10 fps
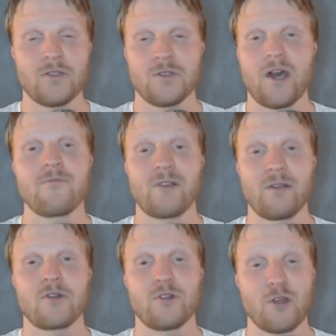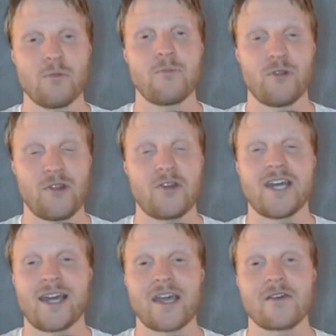So I really want to double up on their
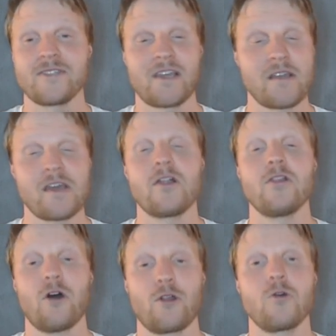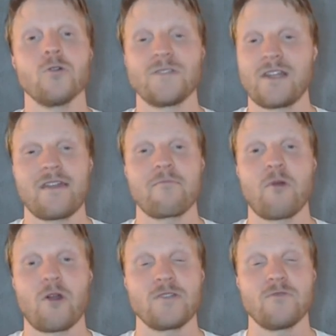attack because they can get a lot of goals, and I think
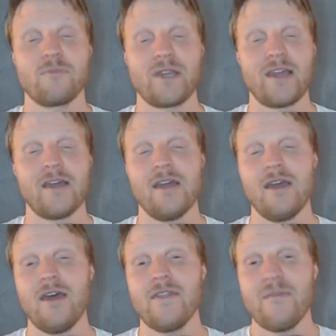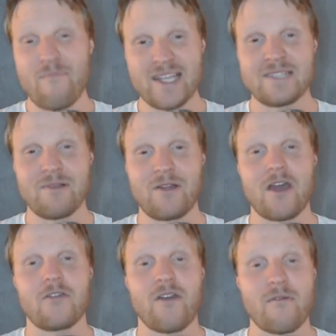Barnes will be the best player
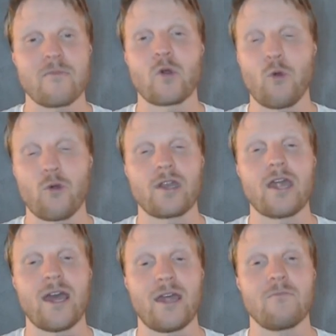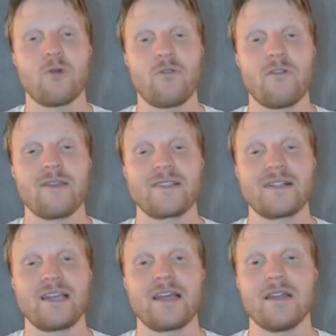out of him, Gordon and Murphy, basically.